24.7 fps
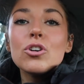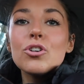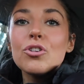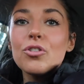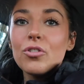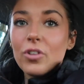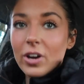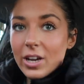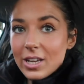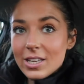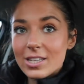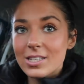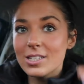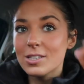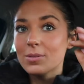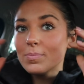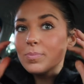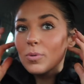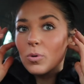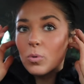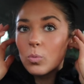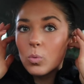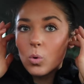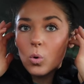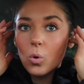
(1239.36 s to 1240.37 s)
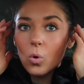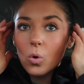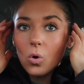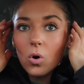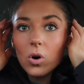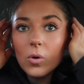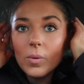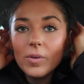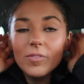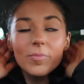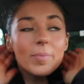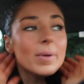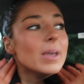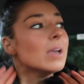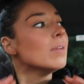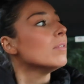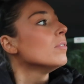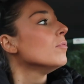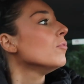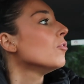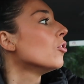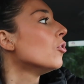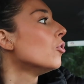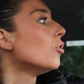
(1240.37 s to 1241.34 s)
crisp walk with Mia
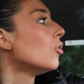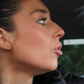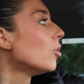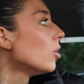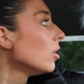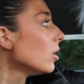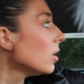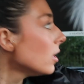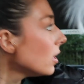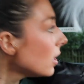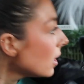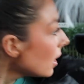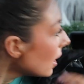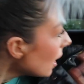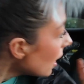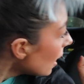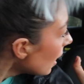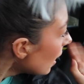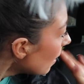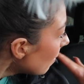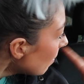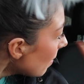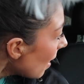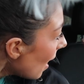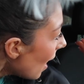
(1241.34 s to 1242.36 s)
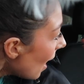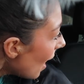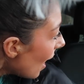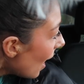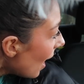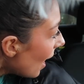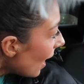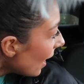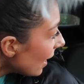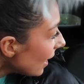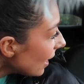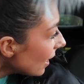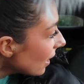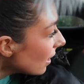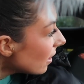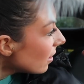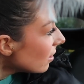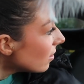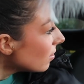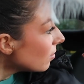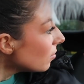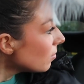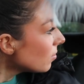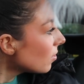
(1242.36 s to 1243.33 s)
and Raw. Bye.
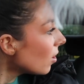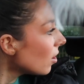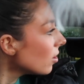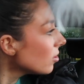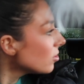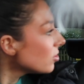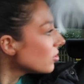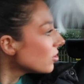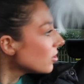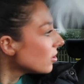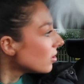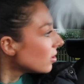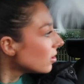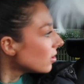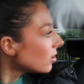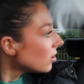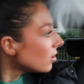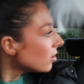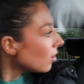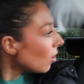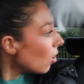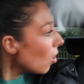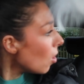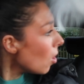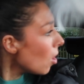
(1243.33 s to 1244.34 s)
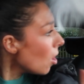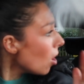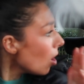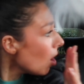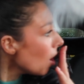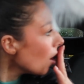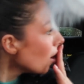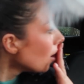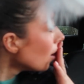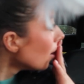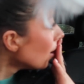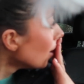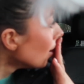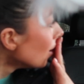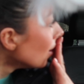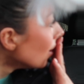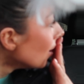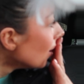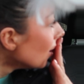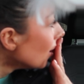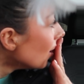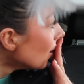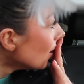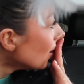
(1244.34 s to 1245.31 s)
Oh gosh. Oh!
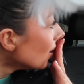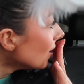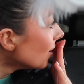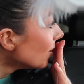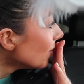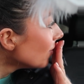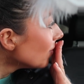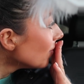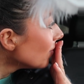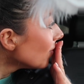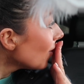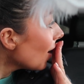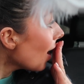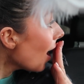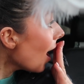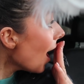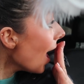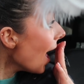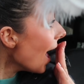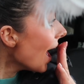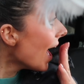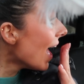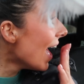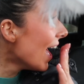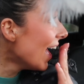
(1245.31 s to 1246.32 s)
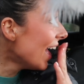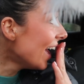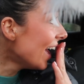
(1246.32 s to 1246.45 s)
Ah!